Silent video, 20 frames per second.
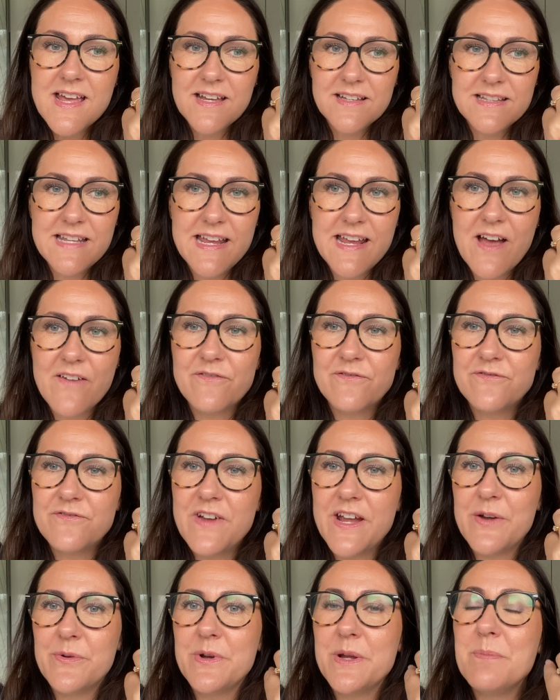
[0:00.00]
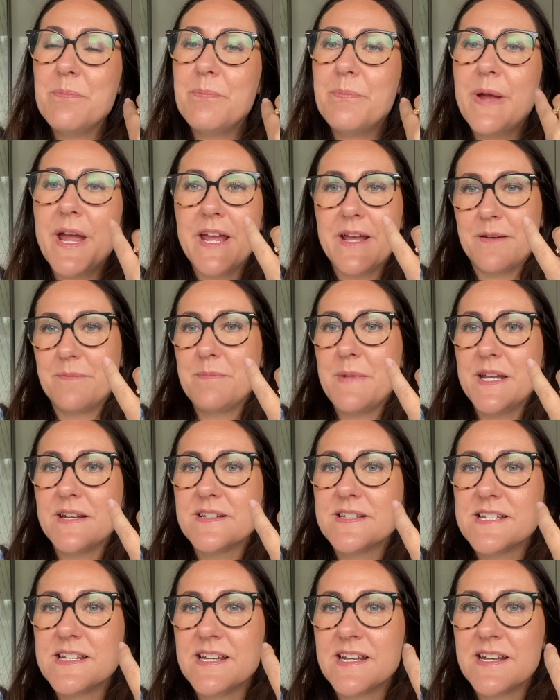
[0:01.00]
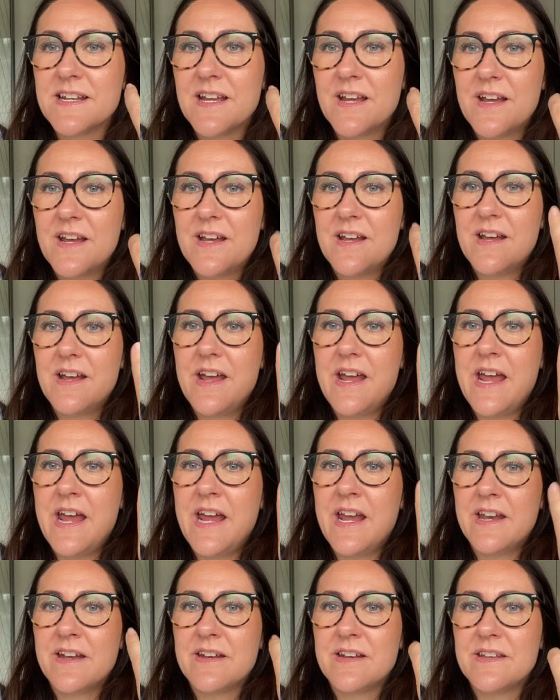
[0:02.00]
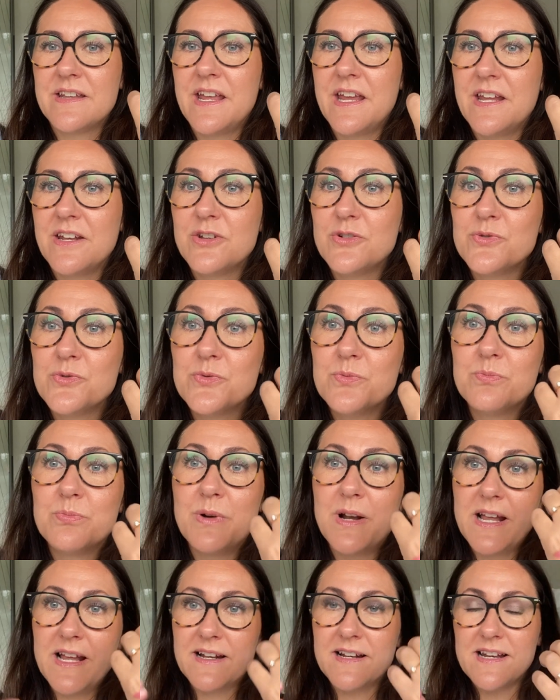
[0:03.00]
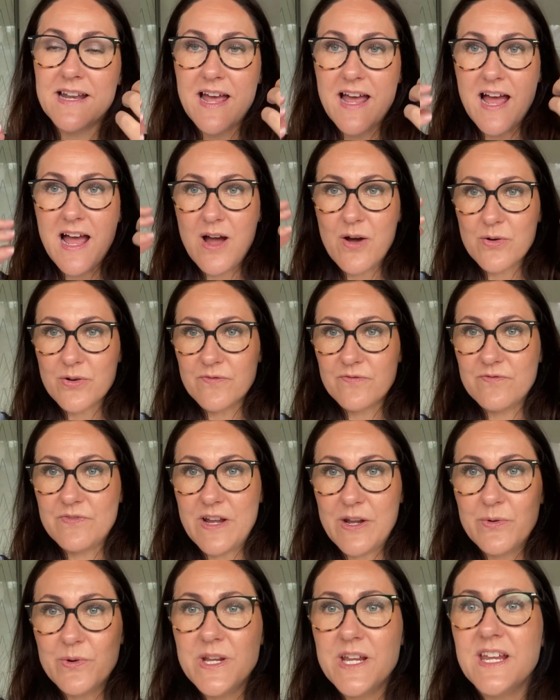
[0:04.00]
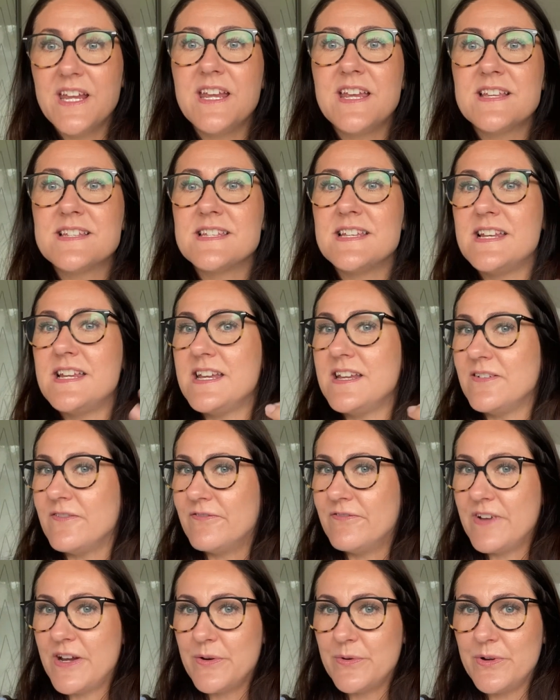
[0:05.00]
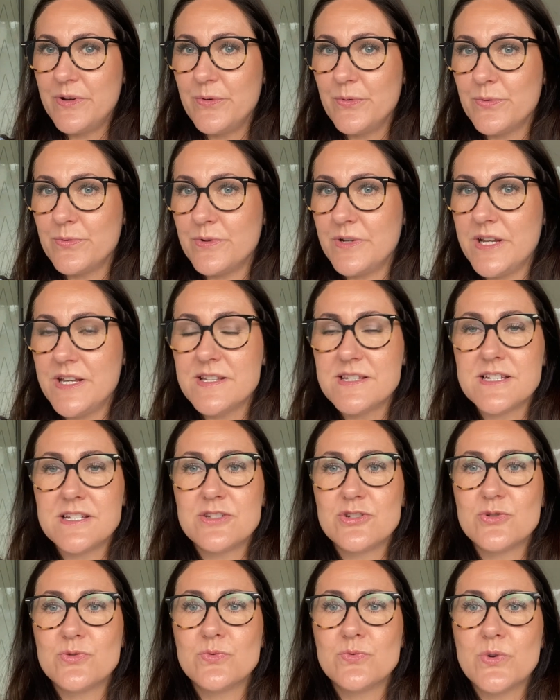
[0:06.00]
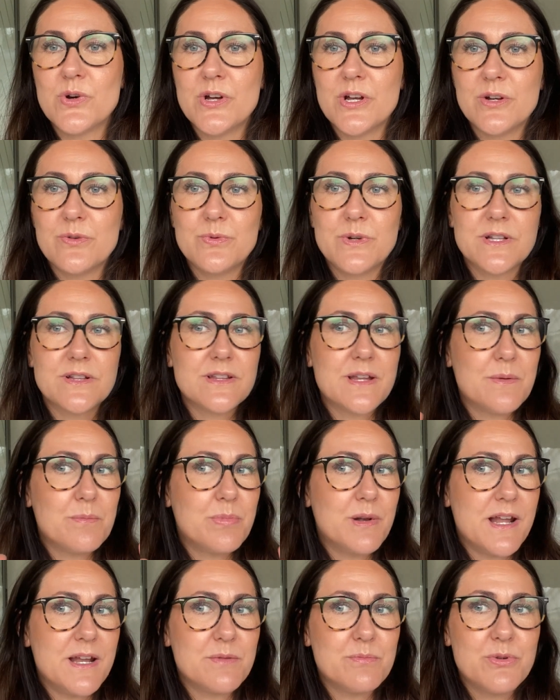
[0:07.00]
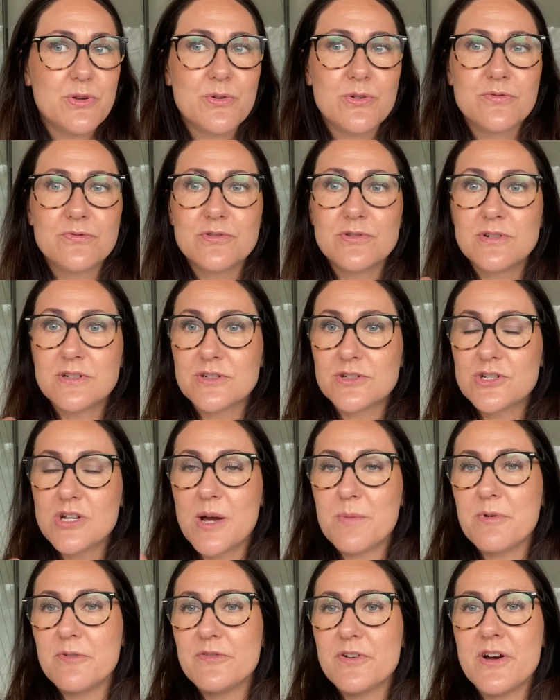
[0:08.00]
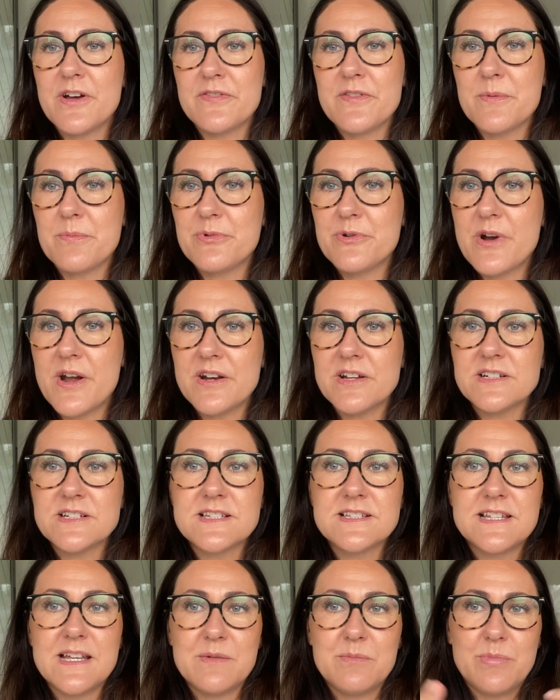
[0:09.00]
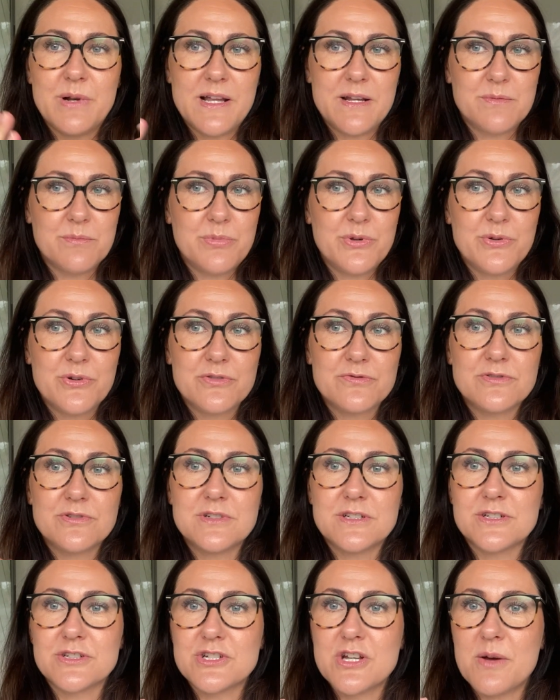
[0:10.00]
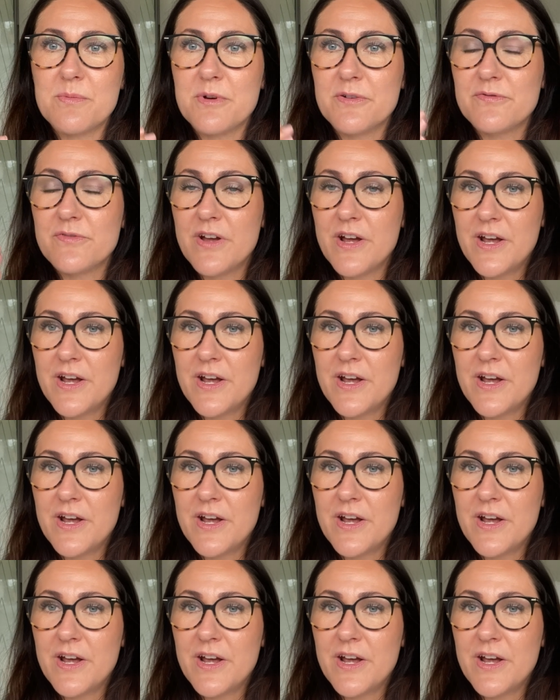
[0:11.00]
they are very pigmented and they do blend out very easily, very easy to work with. They blend beautiful on top of other products. They blend beautiful on top of